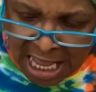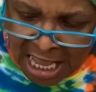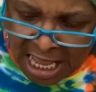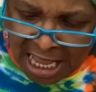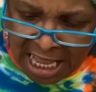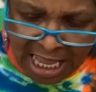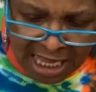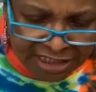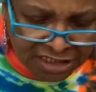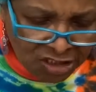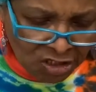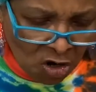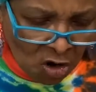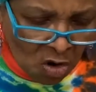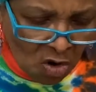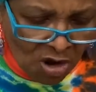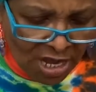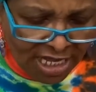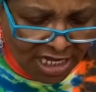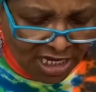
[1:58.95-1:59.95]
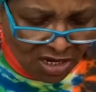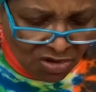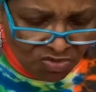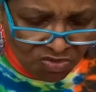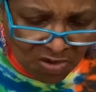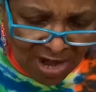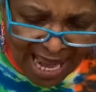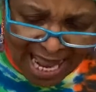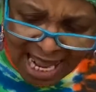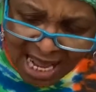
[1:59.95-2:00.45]
And going
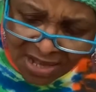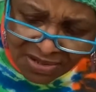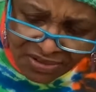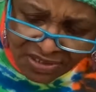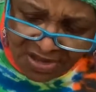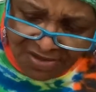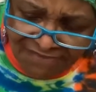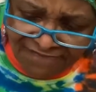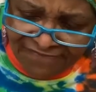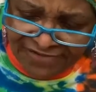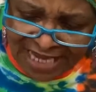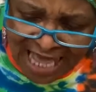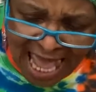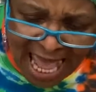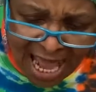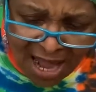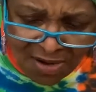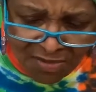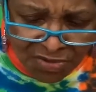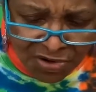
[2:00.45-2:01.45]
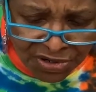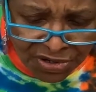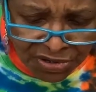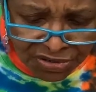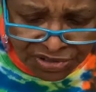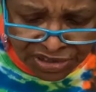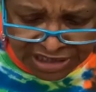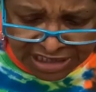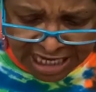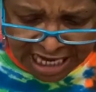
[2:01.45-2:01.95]
around the flower
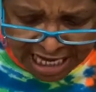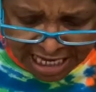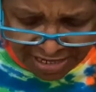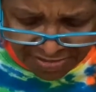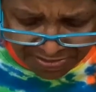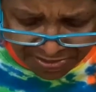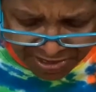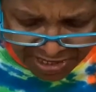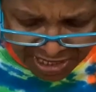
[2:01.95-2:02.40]
shape,